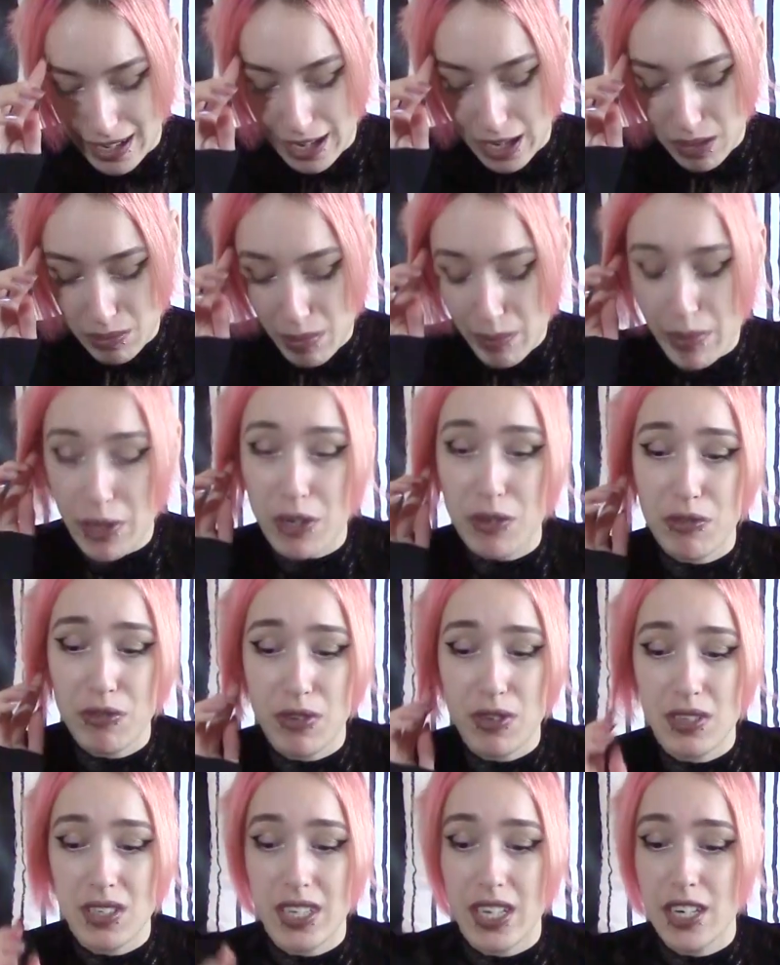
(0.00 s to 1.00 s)
I hope my
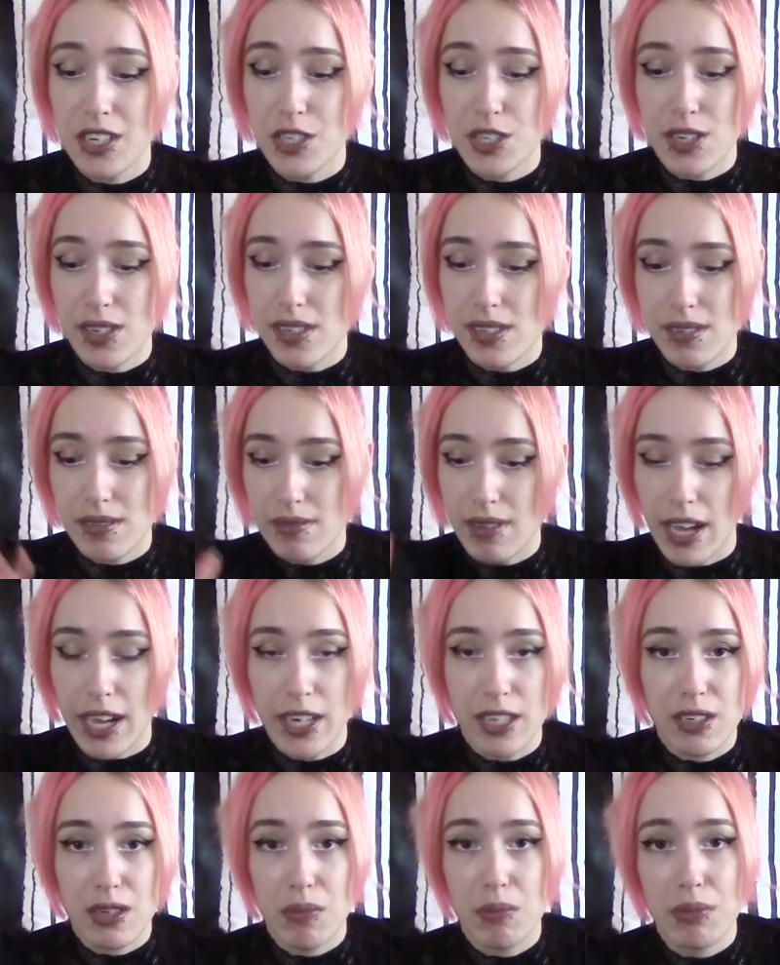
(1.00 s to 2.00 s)
microphone didn't just die
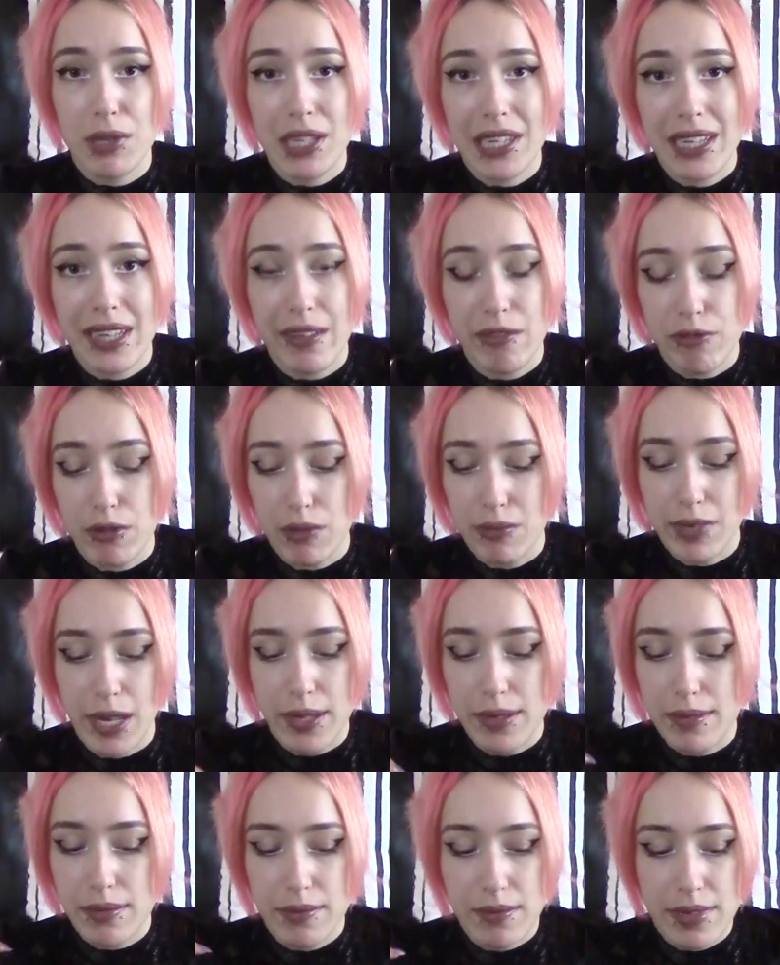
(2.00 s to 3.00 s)
completely from
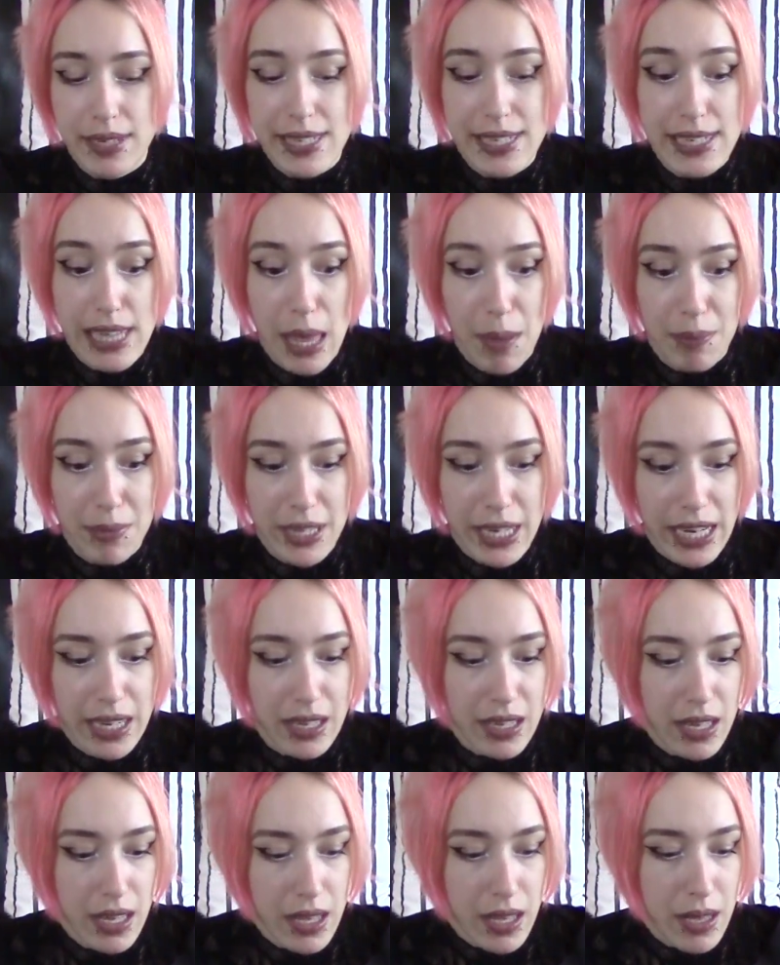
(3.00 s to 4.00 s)
that slap that I
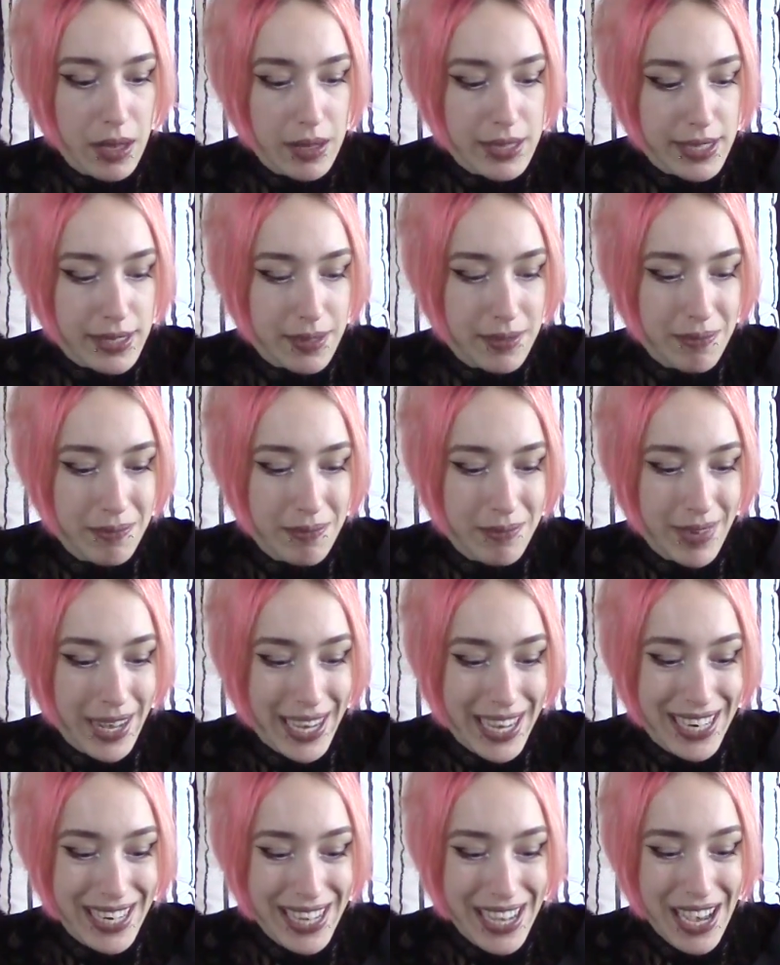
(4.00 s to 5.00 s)

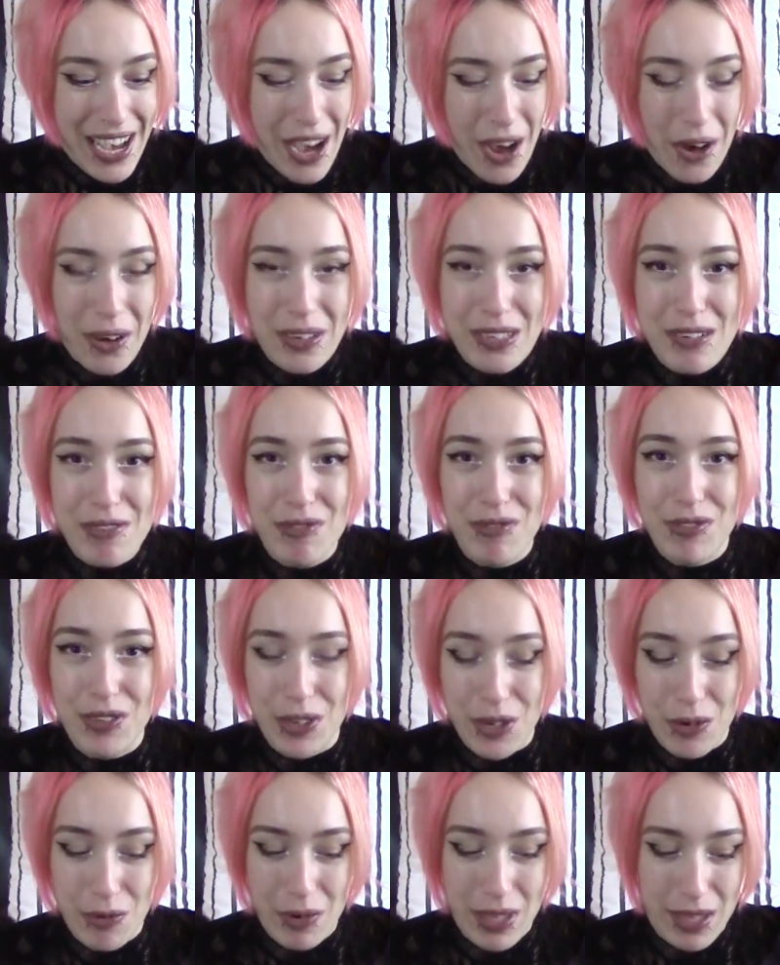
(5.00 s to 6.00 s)
did on the
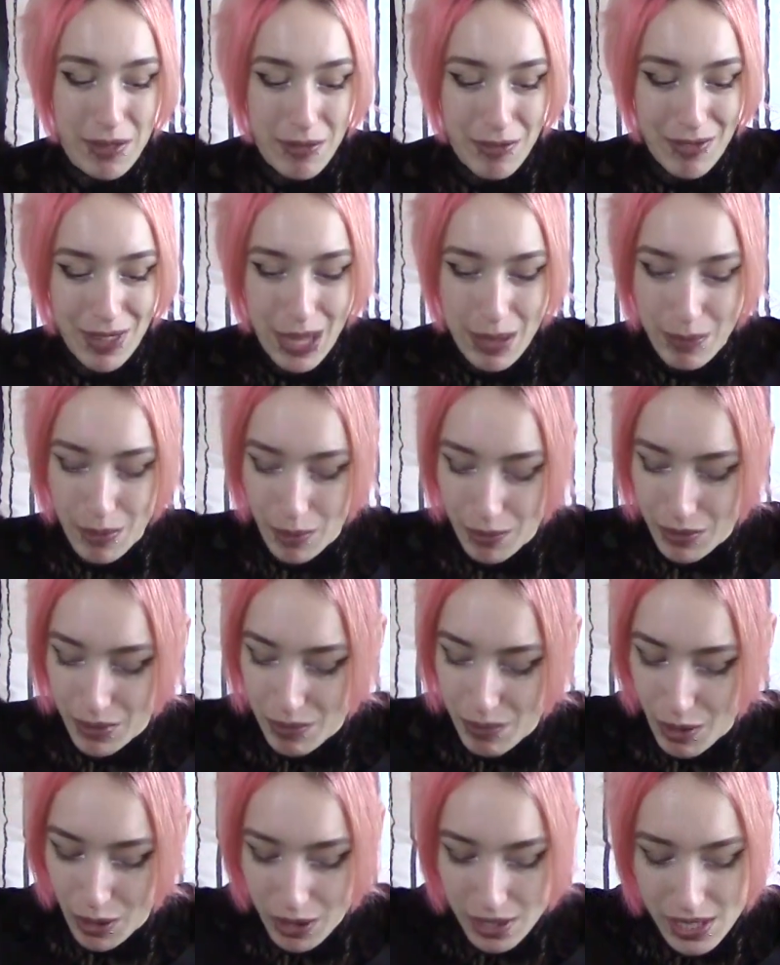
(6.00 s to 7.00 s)
floor with the flap of the
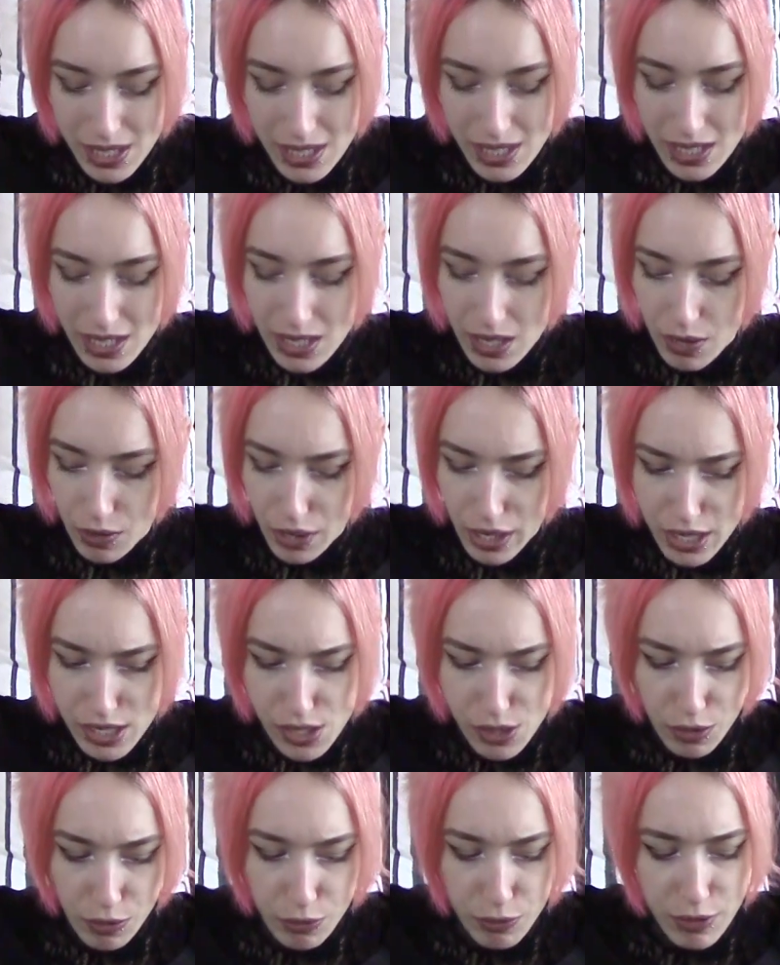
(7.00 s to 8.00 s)
box. Okay,
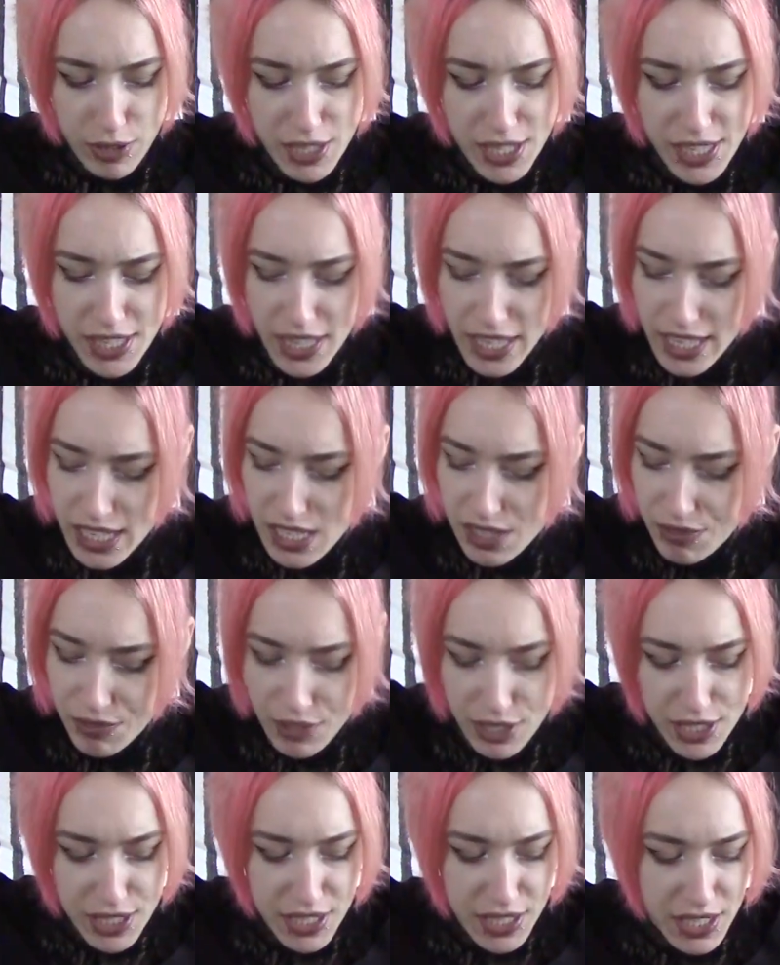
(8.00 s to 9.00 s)
so first things
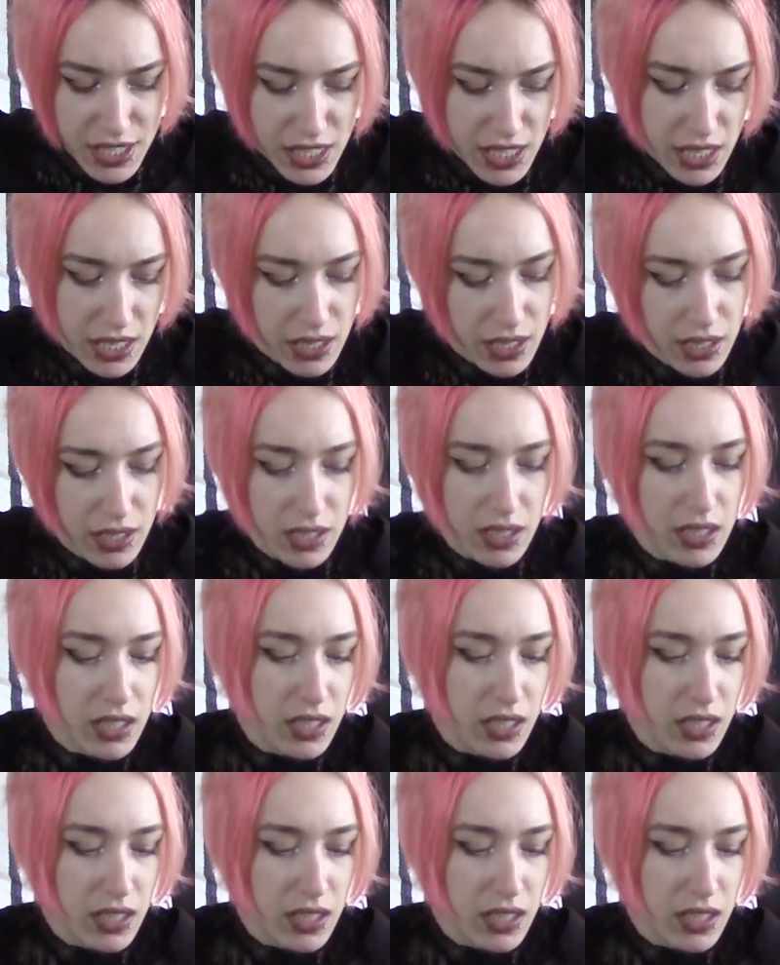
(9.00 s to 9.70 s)
first.